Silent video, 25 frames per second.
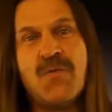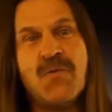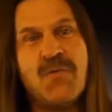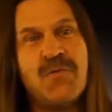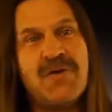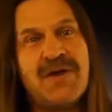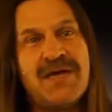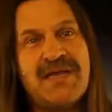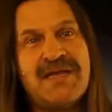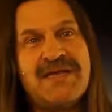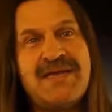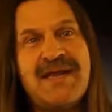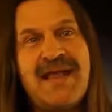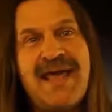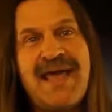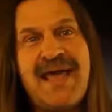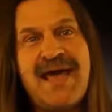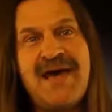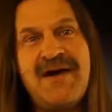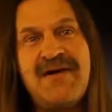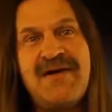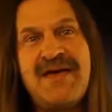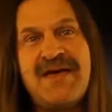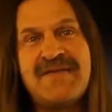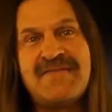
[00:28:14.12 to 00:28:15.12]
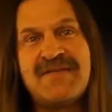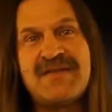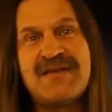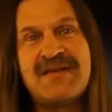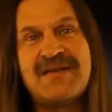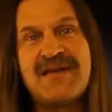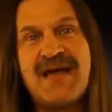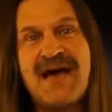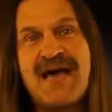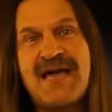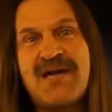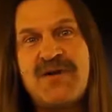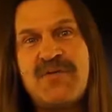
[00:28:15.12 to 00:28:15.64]
We now have a
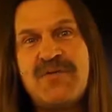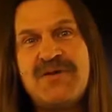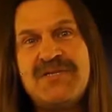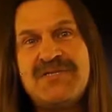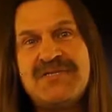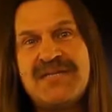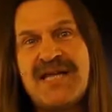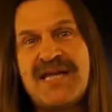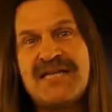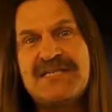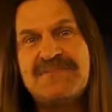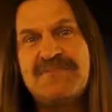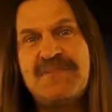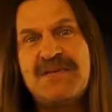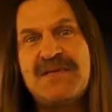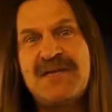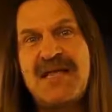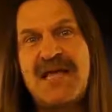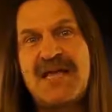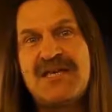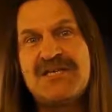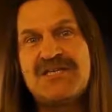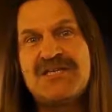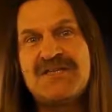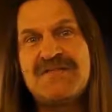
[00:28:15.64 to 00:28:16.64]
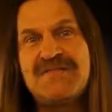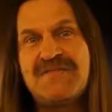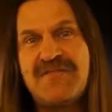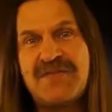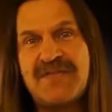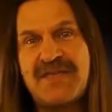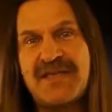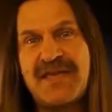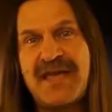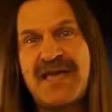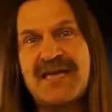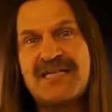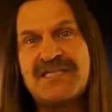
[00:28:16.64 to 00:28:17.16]
Nyquist explanation for
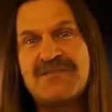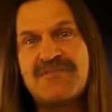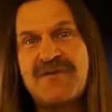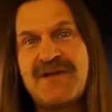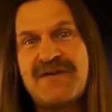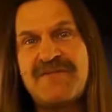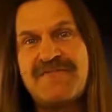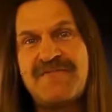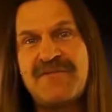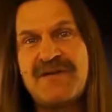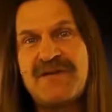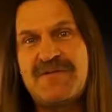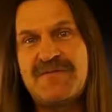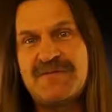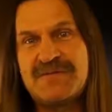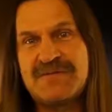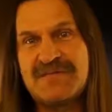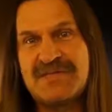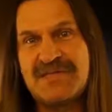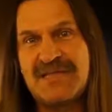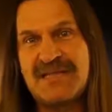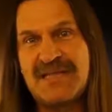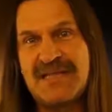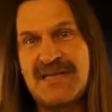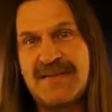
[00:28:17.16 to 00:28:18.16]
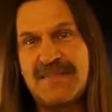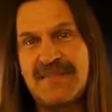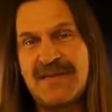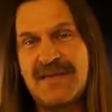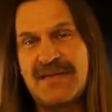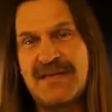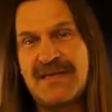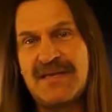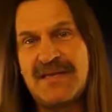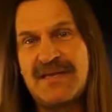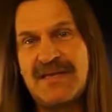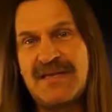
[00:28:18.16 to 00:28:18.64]
the X-ray frequency limit.